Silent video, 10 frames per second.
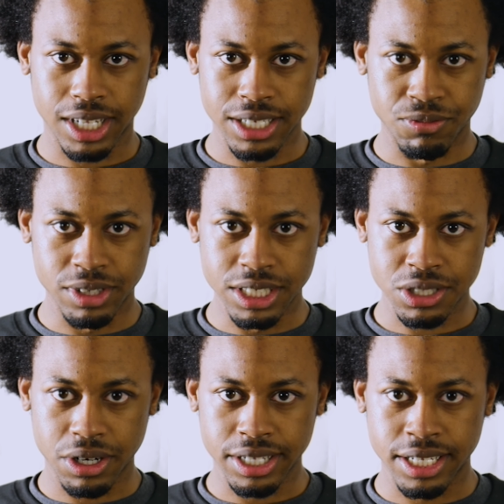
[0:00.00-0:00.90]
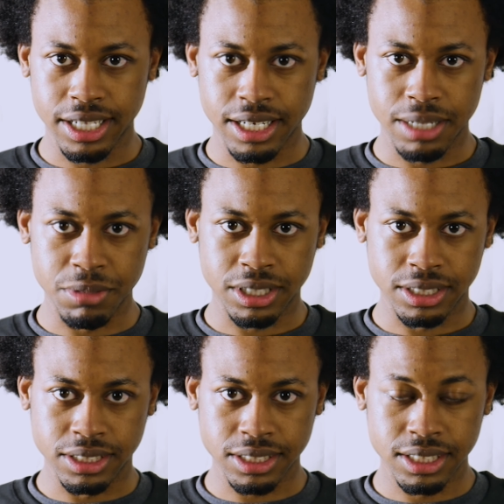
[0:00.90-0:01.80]
like really started kicking in
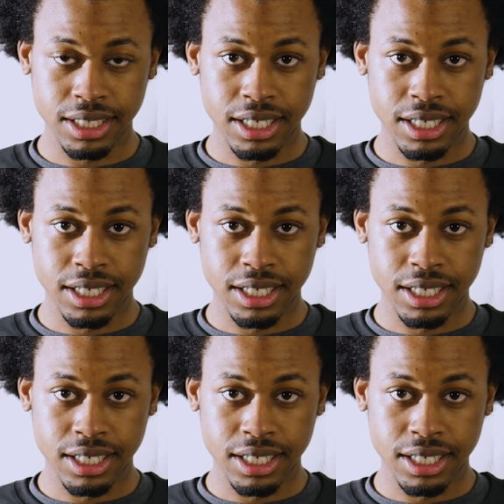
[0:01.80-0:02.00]
because,